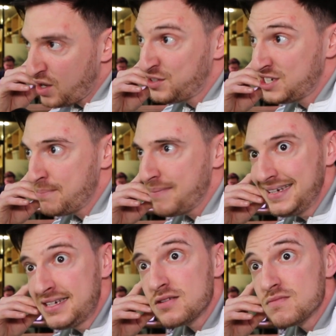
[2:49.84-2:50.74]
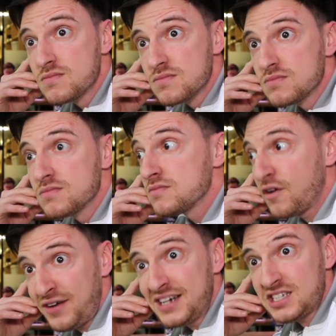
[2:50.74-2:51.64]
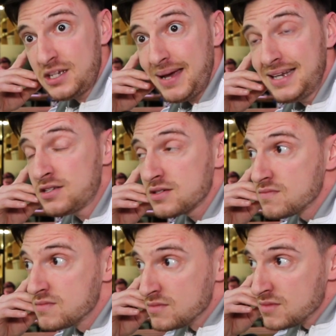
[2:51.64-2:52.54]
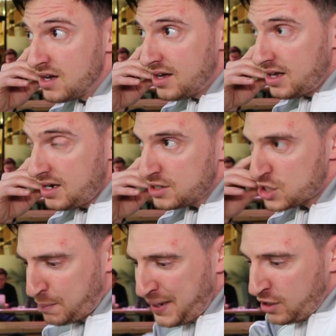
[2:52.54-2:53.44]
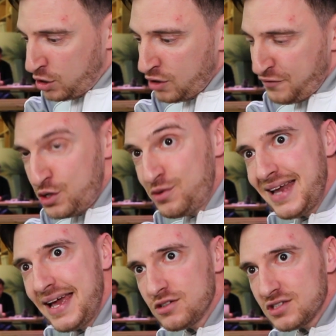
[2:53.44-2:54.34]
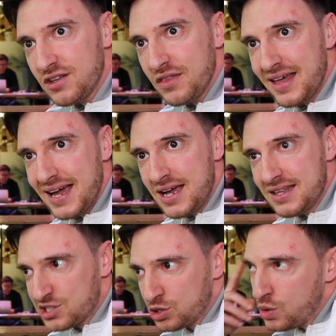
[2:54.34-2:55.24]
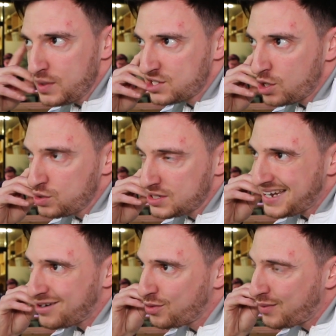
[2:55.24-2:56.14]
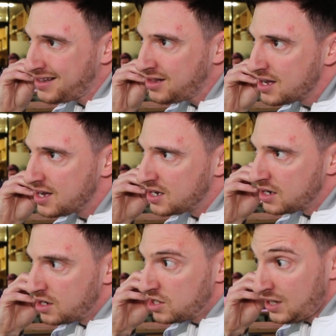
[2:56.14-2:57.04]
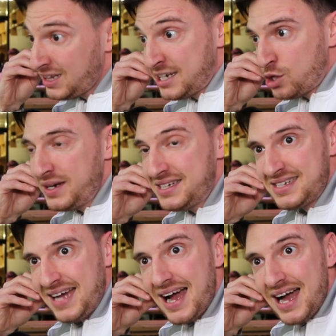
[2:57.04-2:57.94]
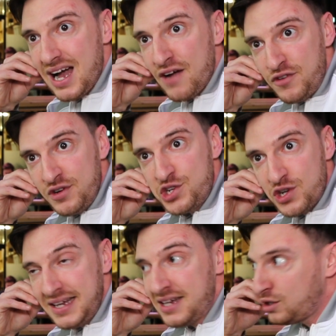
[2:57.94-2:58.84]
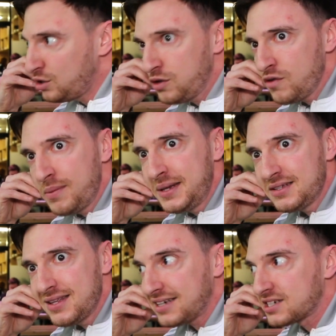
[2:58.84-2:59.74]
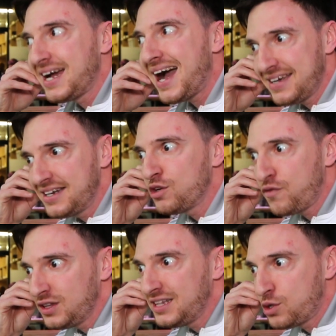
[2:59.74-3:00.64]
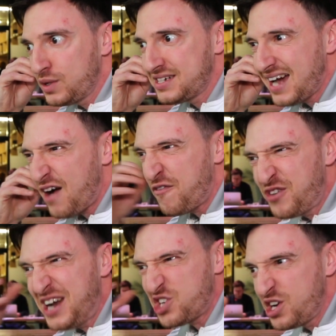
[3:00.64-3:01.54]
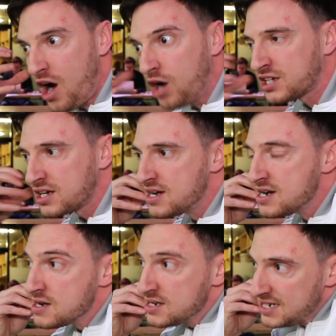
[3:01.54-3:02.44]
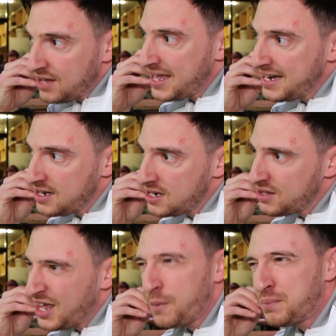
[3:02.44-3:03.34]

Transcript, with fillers: of cement, fresh cement, Sprinkle a few nails on there, that's always goes down well. Liquid tar for a drink, love a bit of that. Can't get enough of liquid tar, fresh and hot. And then uh, that'll